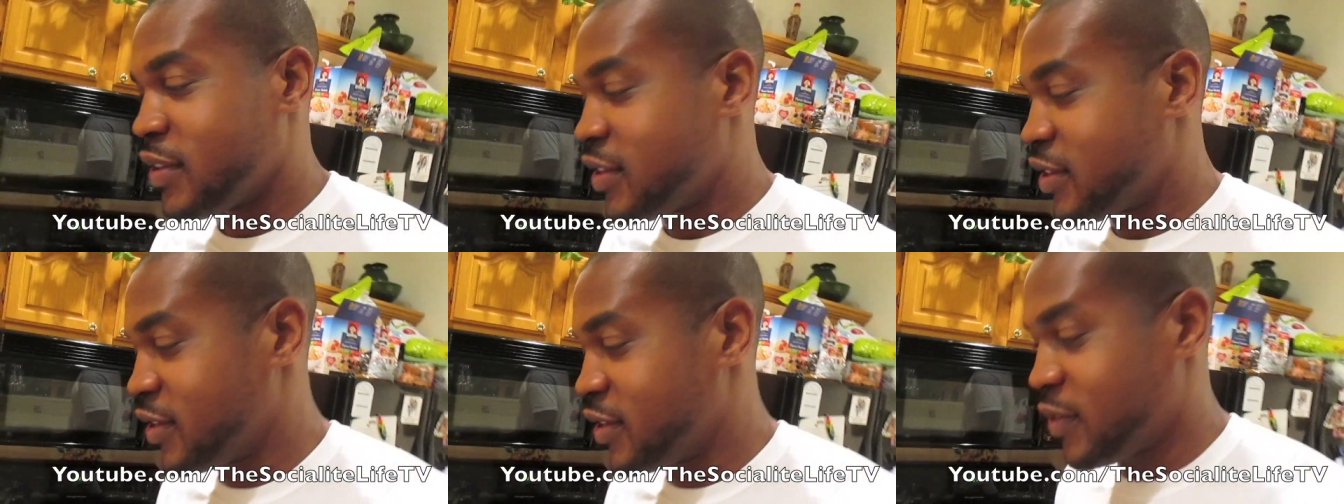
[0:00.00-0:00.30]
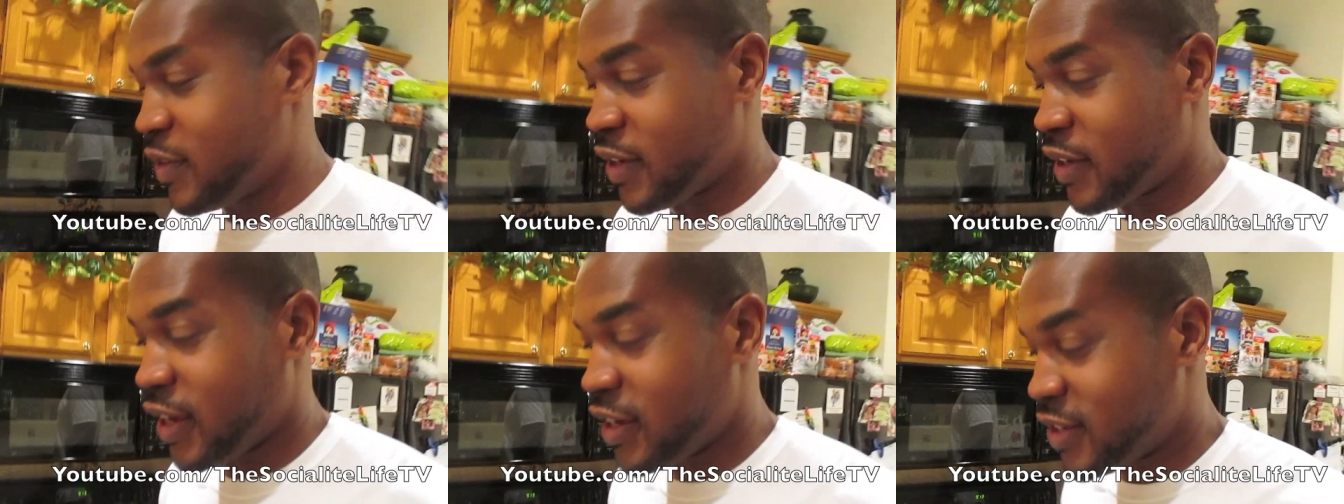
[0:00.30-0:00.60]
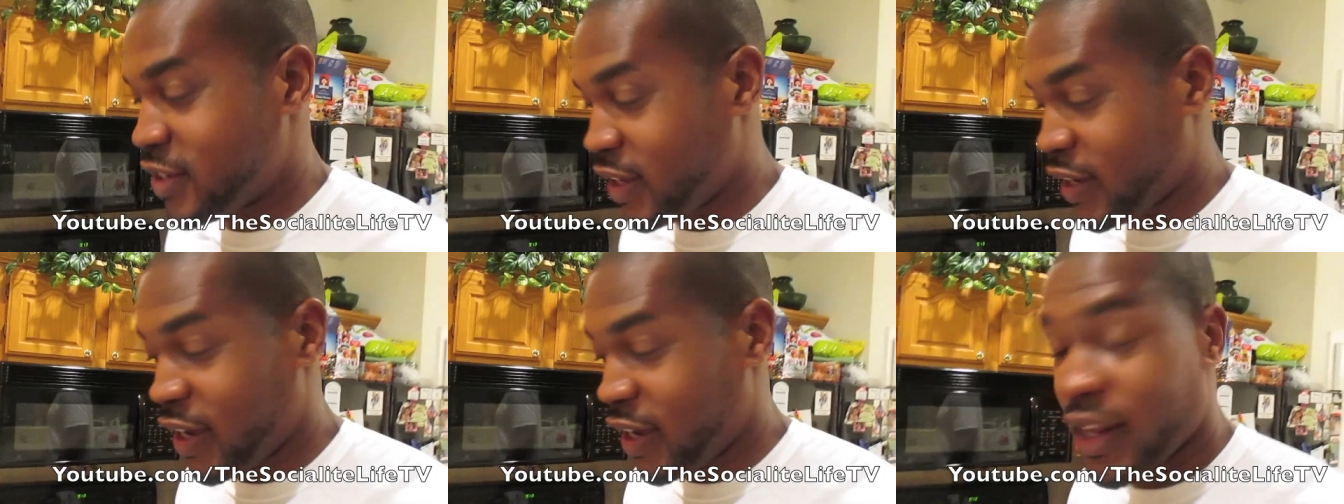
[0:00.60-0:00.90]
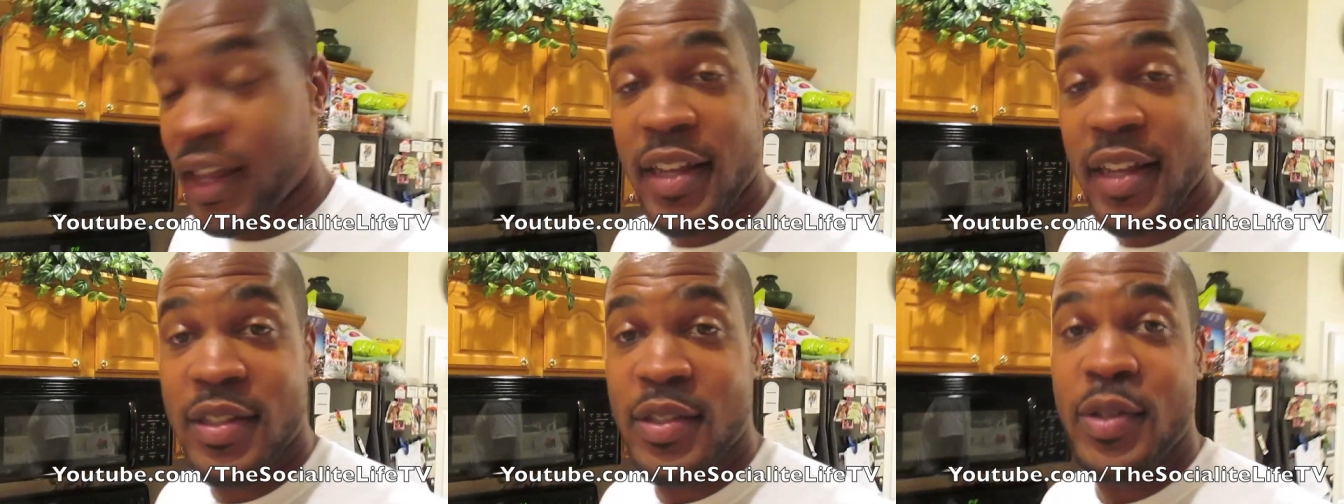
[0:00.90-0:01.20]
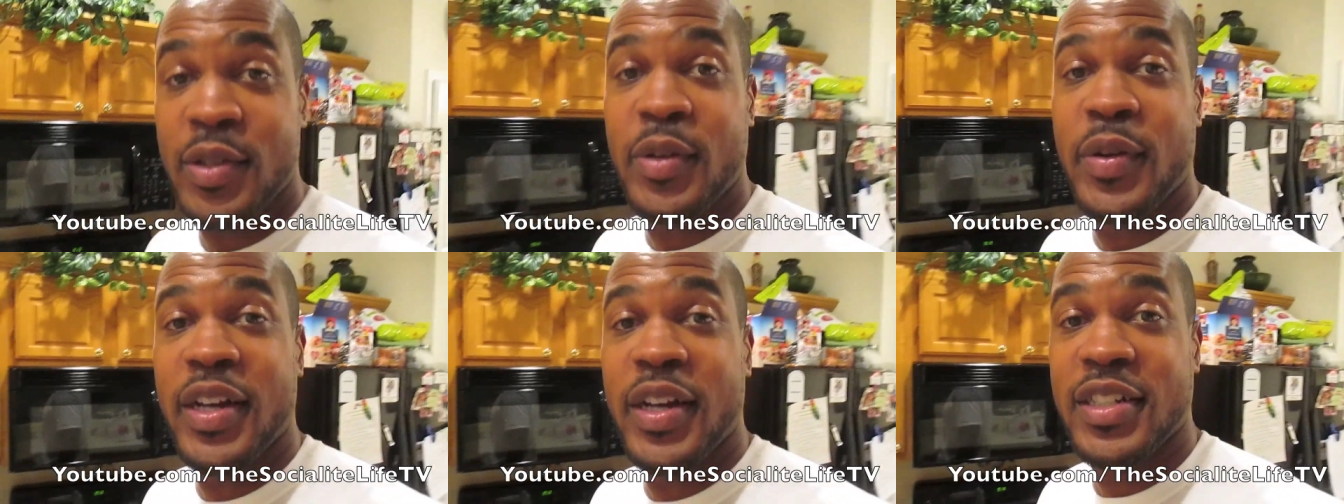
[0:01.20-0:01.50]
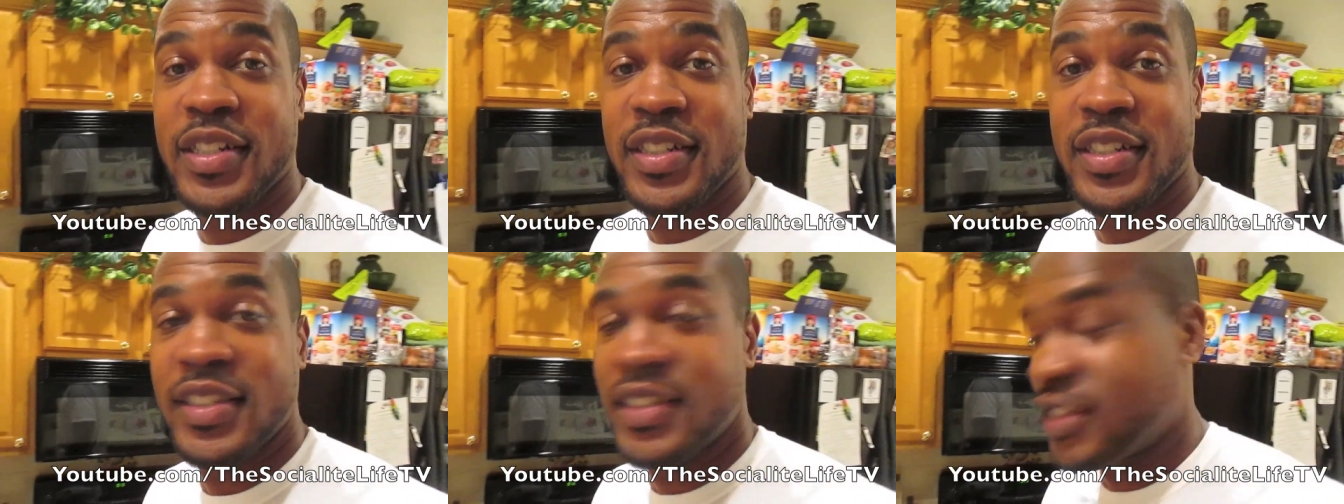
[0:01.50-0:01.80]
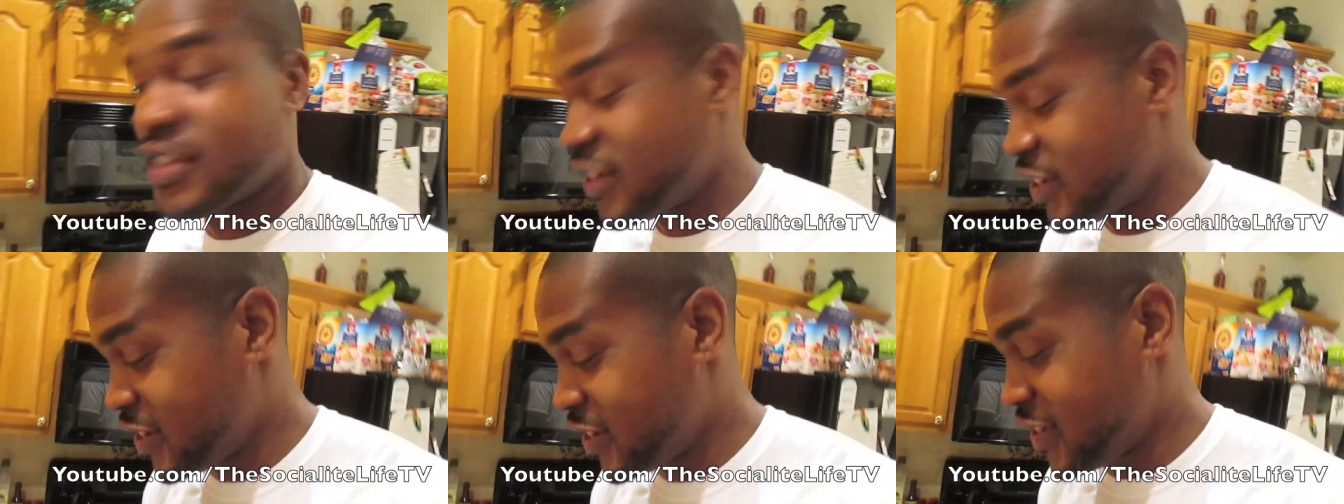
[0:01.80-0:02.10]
you know, in case I can't answer no questions.